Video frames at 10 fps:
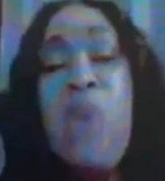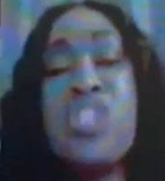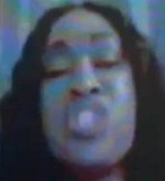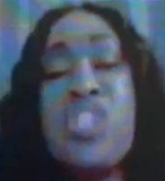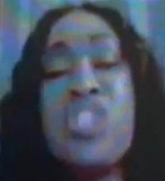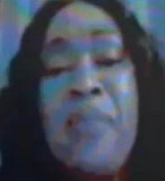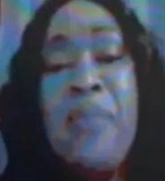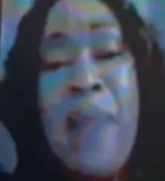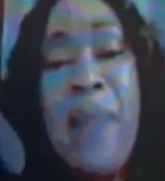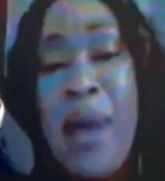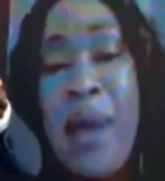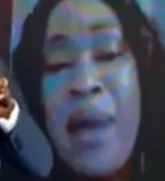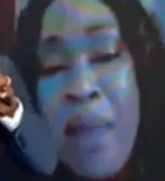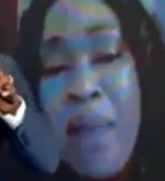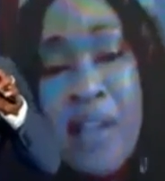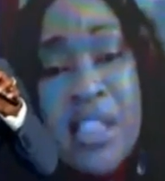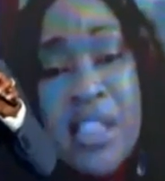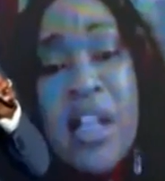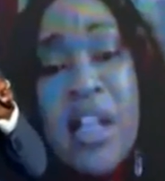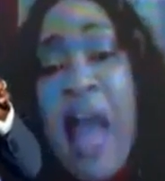now. You are
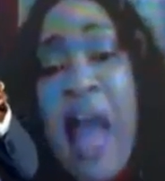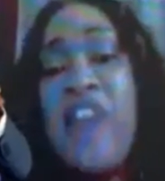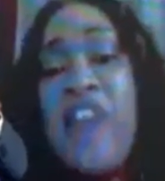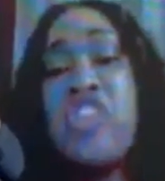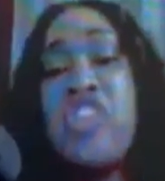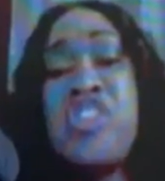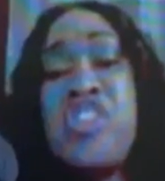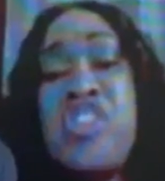praying in faith.